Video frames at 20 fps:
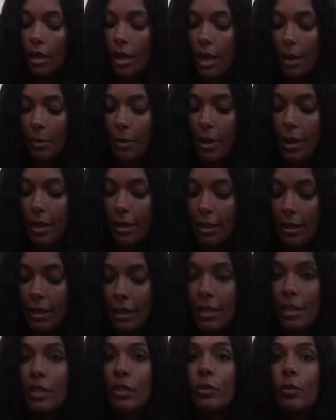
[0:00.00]
I brought
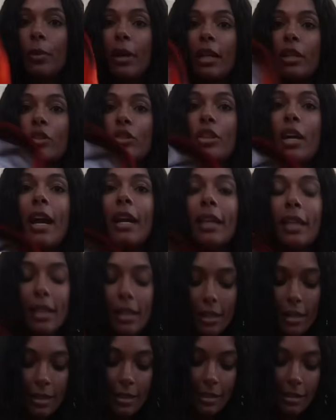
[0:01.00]
this rain
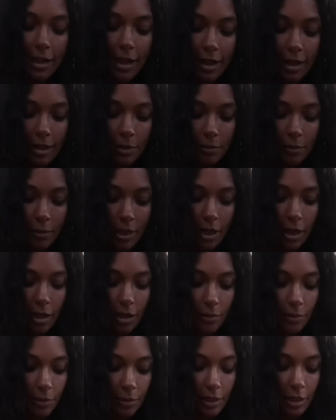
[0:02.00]
jacket this time
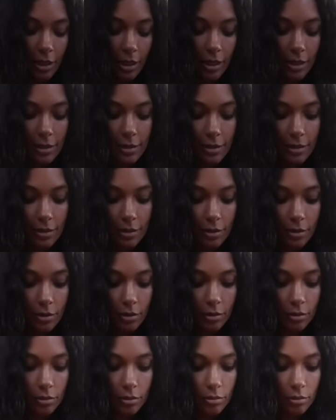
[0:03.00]
because
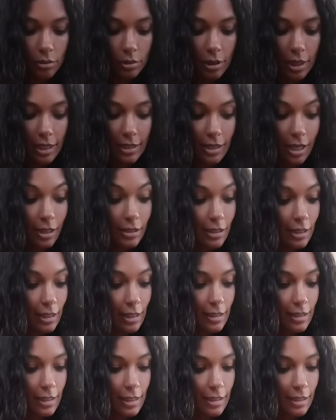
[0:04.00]
it's
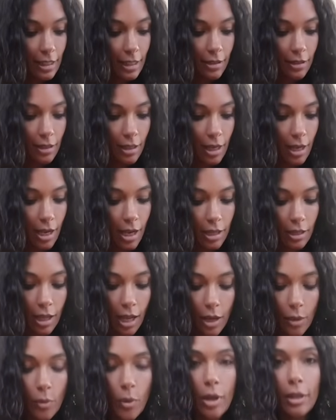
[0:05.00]
hunting season and
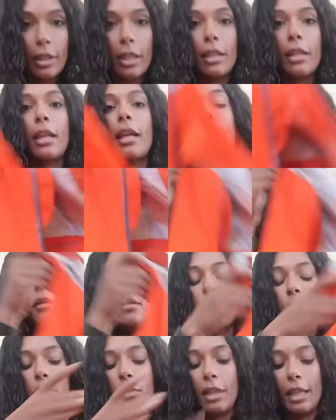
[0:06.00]
I wanted a
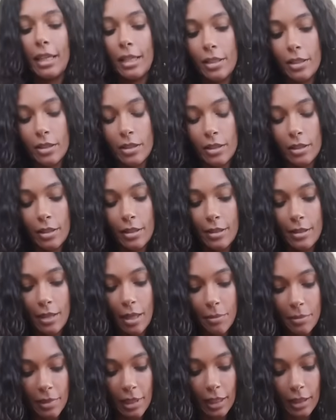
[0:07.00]

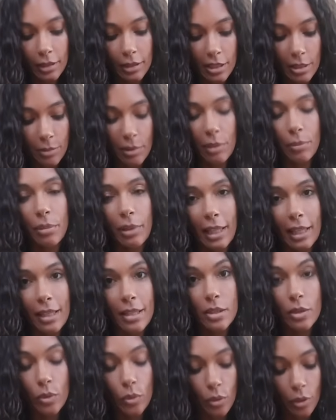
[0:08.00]
something to be
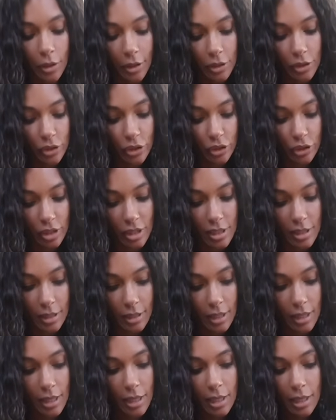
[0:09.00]
blaze orange,
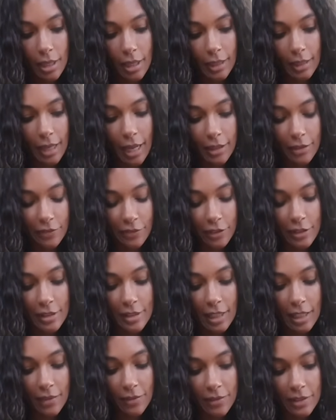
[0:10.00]
just again for
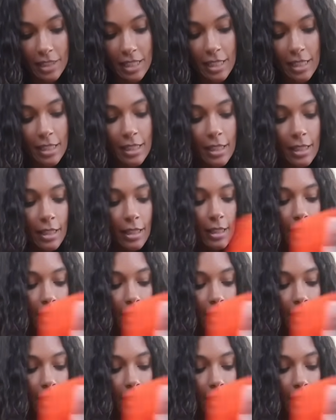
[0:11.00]
safety.